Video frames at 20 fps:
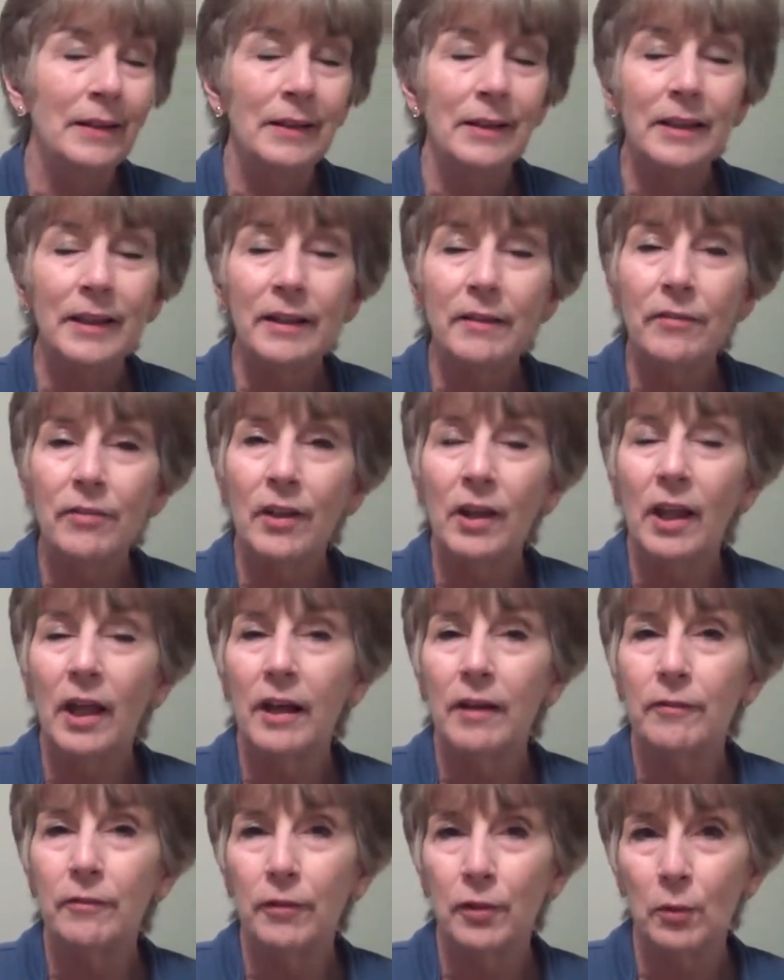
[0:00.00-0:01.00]
live the
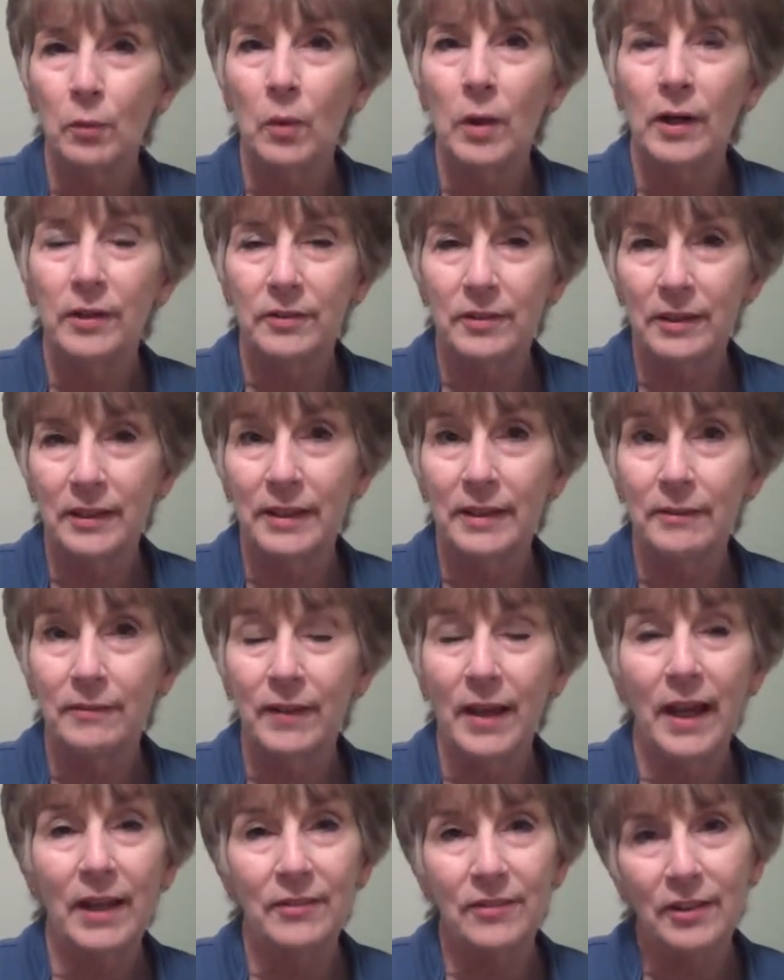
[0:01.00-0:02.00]
life you want to
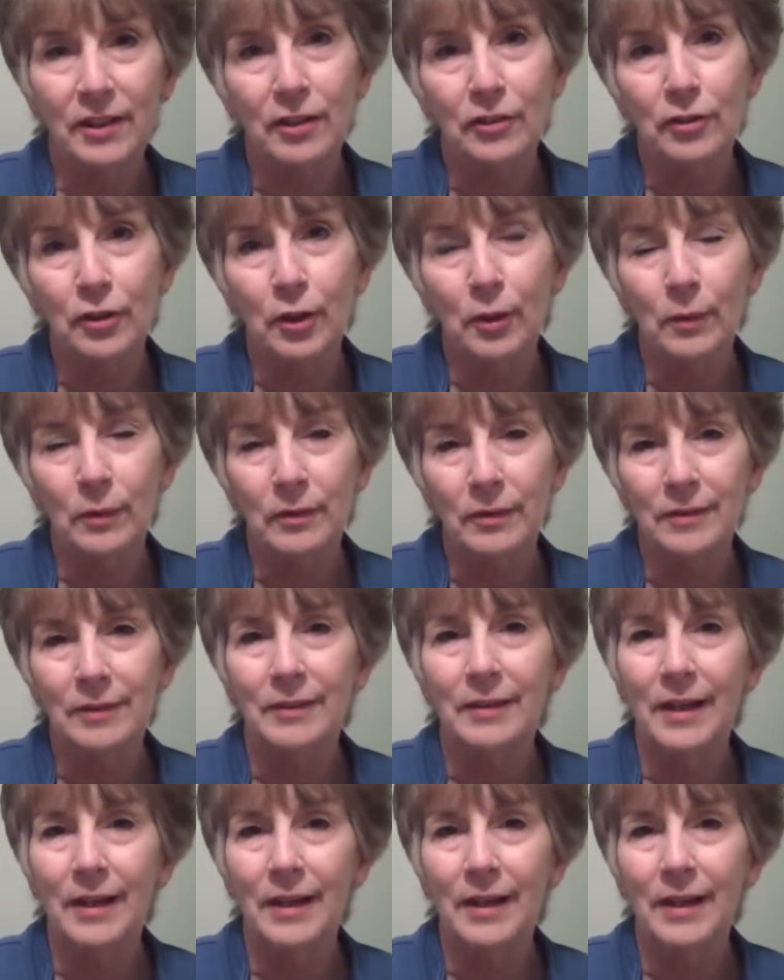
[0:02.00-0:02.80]
live as an adult